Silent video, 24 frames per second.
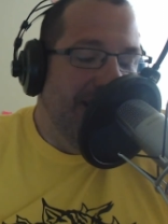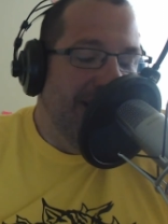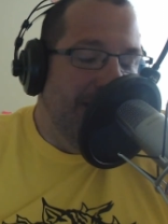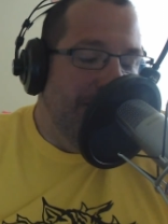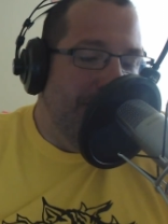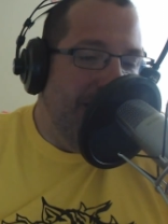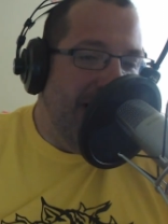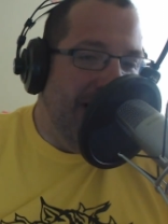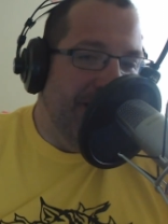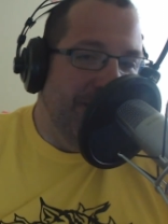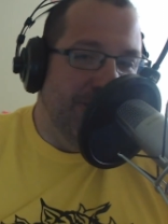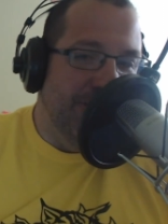a
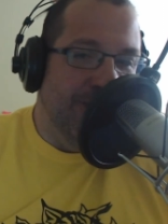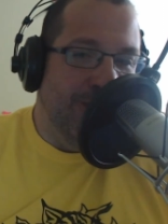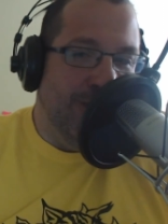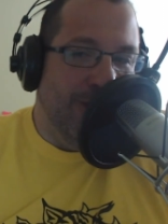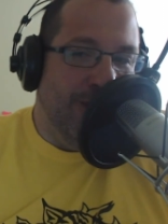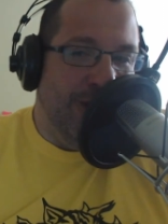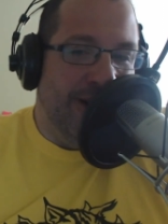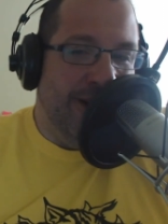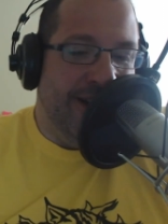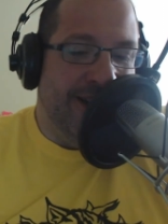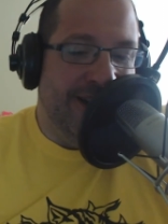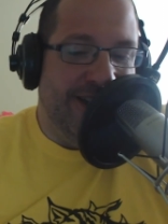mono
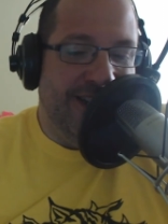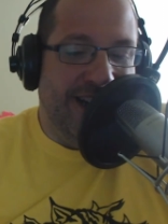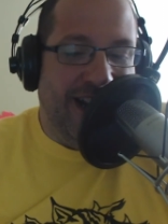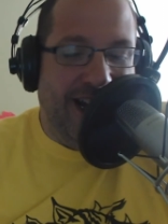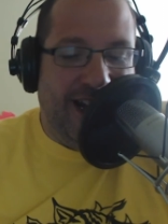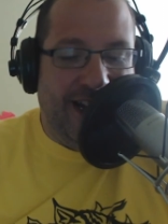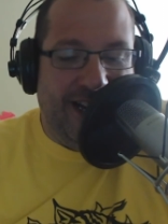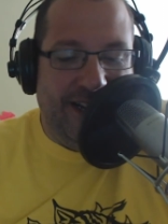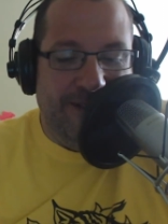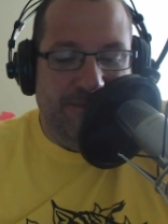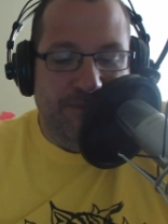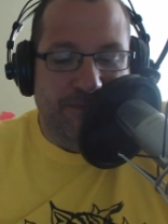lore
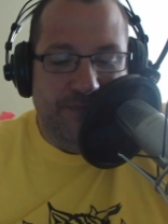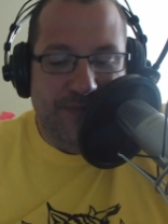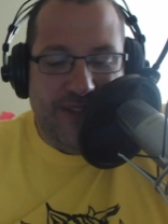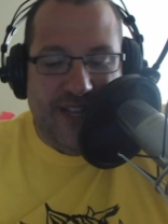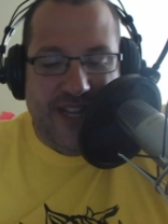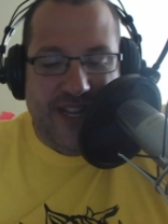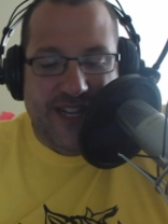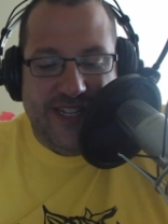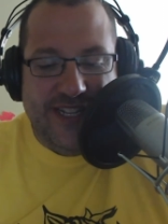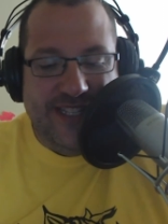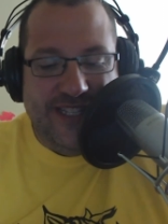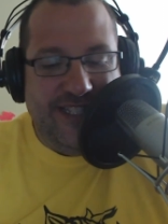um,
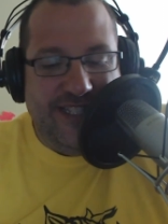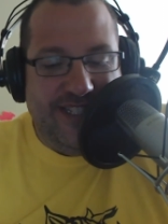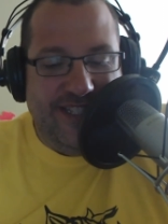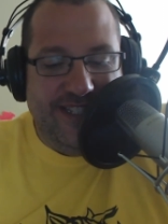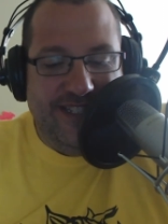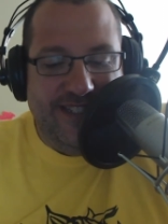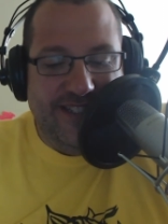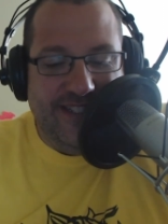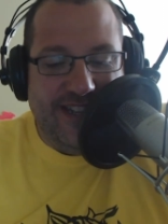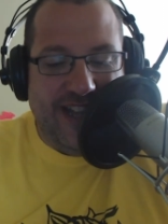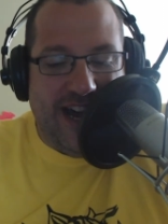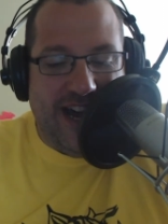
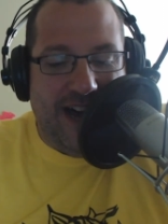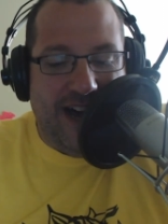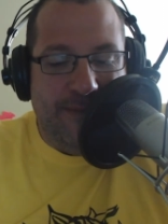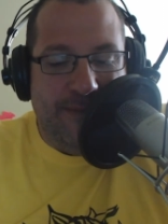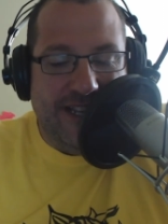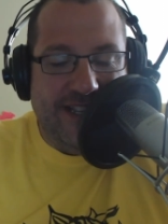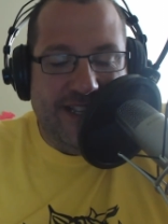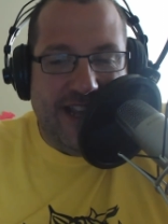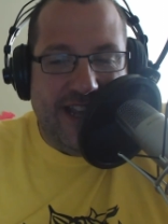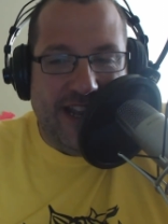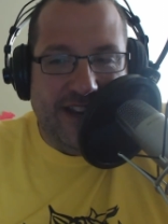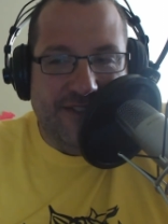hobbit, deck.
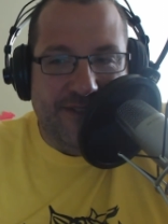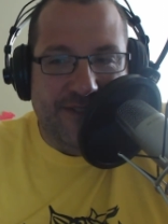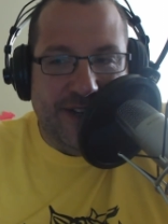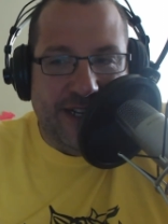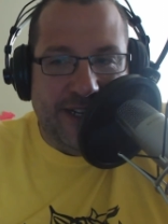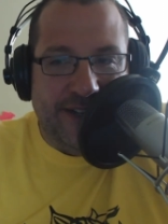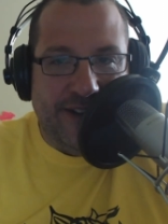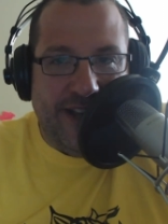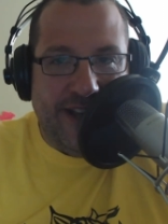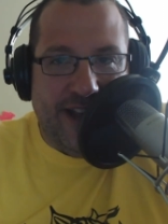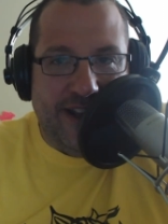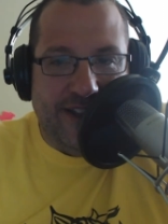hobbit, deck.
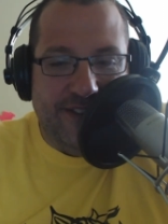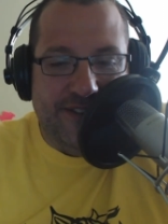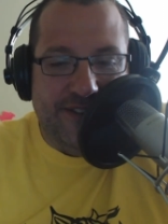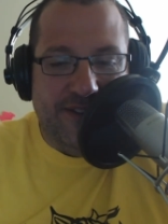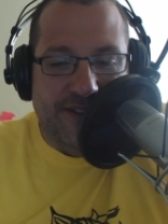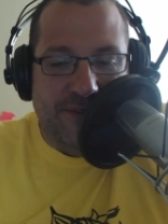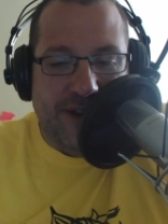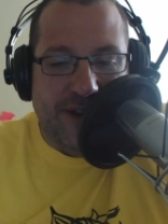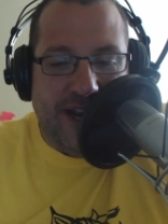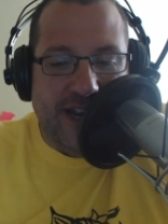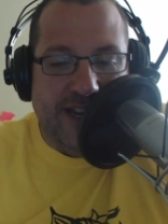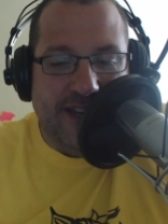figured out. I'll
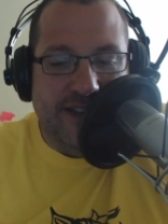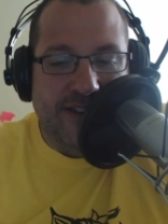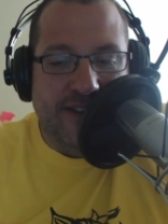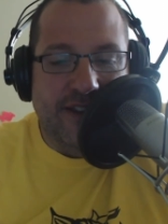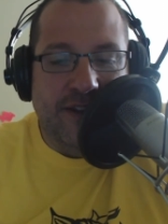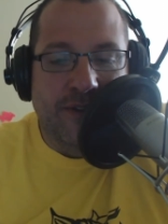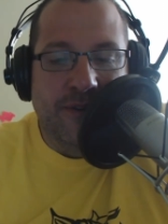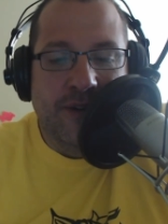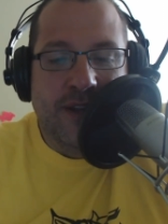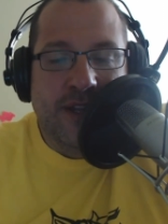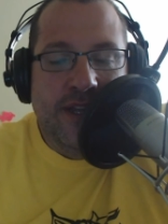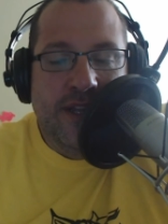see what I can
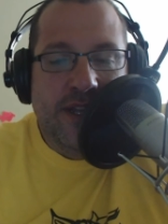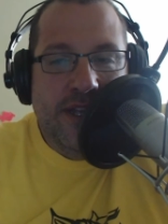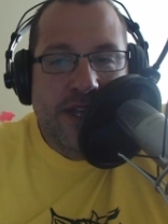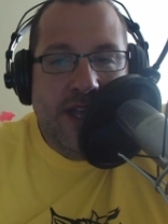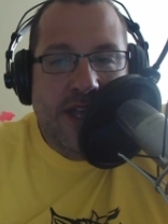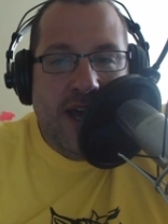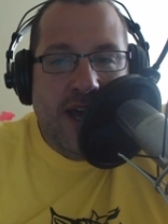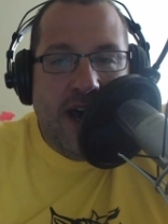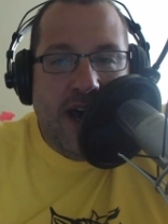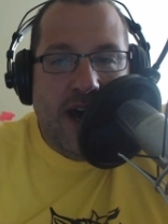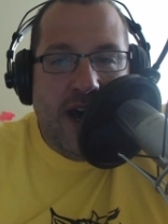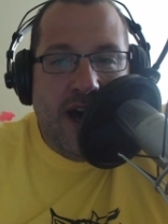do.
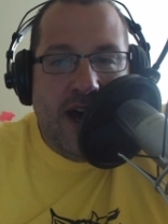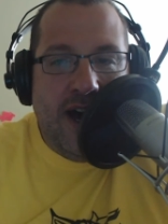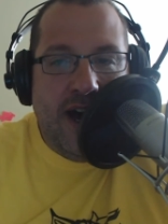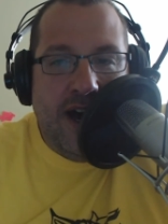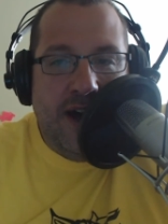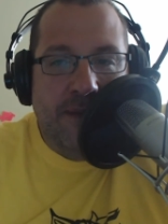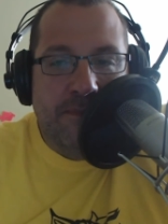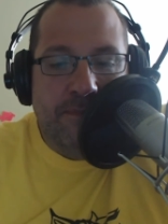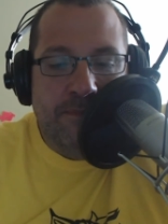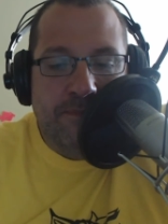Yeah, um,